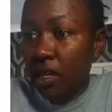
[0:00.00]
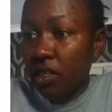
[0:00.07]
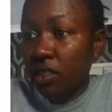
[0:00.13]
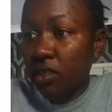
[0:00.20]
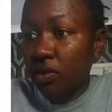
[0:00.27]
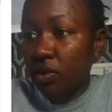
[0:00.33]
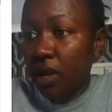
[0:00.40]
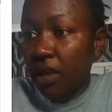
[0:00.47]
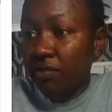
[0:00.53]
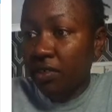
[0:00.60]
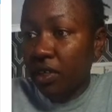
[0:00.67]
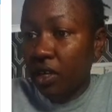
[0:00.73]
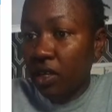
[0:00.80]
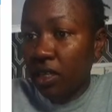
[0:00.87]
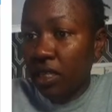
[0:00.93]
So I've
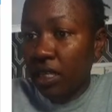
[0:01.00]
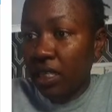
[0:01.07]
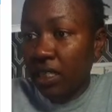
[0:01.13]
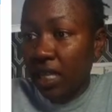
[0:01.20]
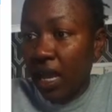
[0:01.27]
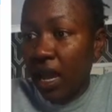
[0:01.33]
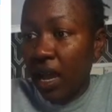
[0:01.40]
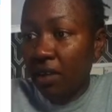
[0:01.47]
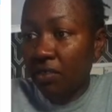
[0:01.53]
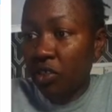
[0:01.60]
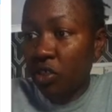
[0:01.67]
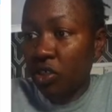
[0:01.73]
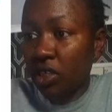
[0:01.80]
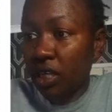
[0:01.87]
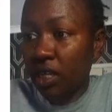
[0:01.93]
got this half a
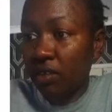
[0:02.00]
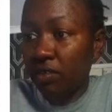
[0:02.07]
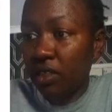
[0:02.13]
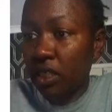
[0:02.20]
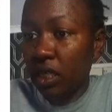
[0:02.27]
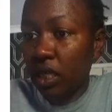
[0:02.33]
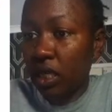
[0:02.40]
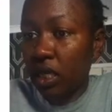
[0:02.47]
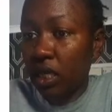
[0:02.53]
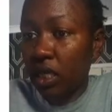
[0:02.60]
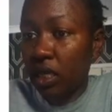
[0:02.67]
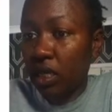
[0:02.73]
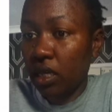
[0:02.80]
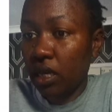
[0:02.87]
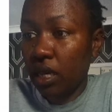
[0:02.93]
shift
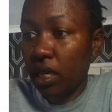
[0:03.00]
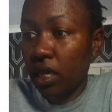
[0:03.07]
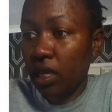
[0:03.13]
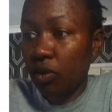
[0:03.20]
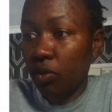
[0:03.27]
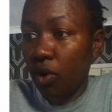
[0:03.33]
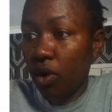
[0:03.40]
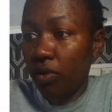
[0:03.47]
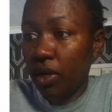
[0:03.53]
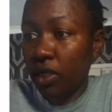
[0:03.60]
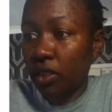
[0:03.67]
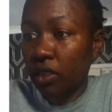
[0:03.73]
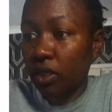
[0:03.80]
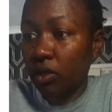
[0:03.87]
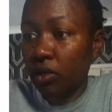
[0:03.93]
in
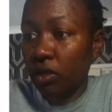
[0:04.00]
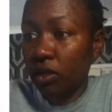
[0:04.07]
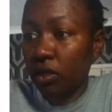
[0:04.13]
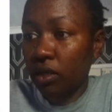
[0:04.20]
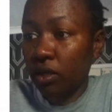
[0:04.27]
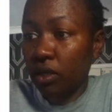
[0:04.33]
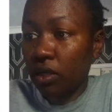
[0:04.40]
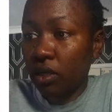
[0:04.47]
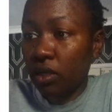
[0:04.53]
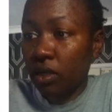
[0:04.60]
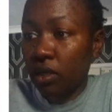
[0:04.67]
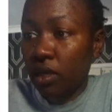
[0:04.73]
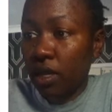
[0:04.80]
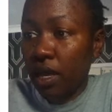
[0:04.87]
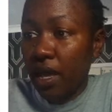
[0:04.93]
Warrington,
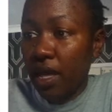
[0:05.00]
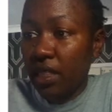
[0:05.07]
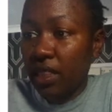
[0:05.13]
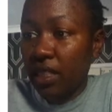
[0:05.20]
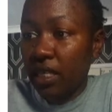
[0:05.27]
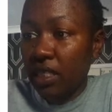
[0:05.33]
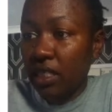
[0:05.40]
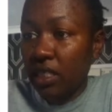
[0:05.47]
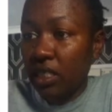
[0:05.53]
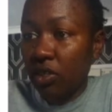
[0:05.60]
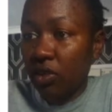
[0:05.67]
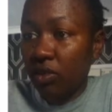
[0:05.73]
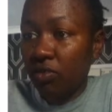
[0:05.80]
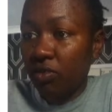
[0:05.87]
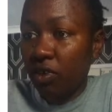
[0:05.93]
and this is
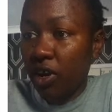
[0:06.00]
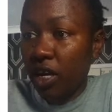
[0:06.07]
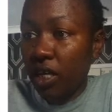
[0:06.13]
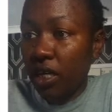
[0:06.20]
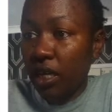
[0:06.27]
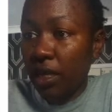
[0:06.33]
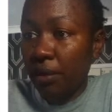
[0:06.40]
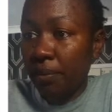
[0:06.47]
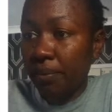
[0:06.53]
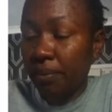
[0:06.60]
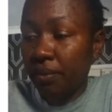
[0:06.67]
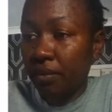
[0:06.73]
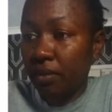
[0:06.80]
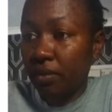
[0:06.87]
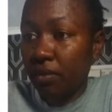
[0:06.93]
on a Friday.
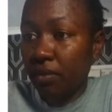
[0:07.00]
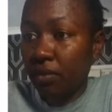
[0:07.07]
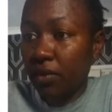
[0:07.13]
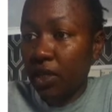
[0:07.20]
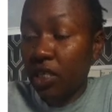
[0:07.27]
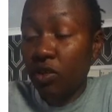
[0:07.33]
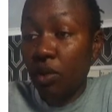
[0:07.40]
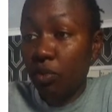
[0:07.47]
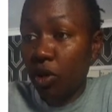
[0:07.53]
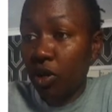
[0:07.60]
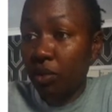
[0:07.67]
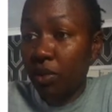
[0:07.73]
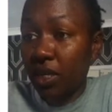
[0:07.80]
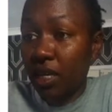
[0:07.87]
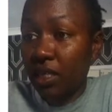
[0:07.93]
So I'm going to
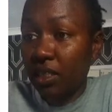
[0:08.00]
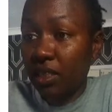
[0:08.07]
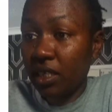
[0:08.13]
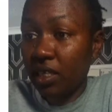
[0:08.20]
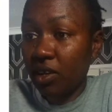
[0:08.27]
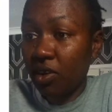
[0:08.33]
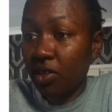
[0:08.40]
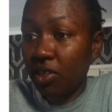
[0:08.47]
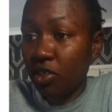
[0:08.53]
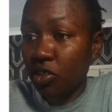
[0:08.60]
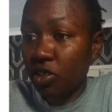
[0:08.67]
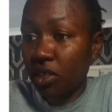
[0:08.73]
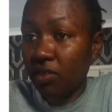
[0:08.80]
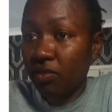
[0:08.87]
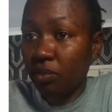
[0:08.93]
be cancelling all these
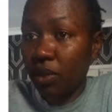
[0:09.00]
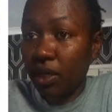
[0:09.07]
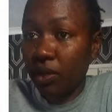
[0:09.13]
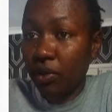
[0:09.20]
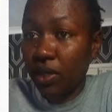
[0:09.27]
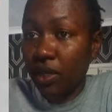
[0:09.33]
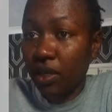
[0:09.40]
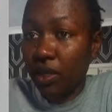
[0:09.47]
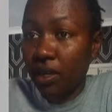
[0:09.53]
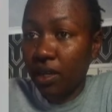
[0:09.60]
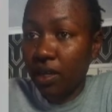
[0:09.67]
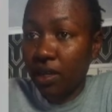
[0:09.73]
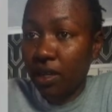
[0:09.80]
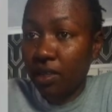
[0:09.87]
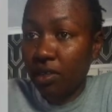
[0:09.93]
shifts, by the way.
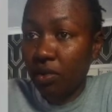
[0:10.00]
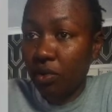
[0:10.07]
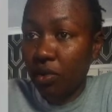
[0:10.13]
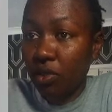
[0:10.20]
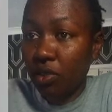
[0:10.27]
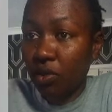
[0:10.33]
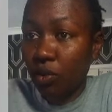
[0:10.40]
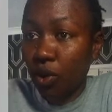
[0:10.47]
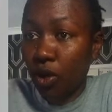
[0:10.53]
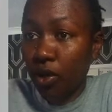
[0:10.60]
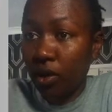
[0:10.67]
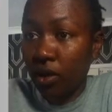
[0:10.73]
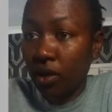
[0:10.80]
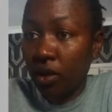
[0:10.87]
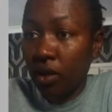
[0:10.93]
I don't want to
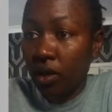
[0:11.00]
work.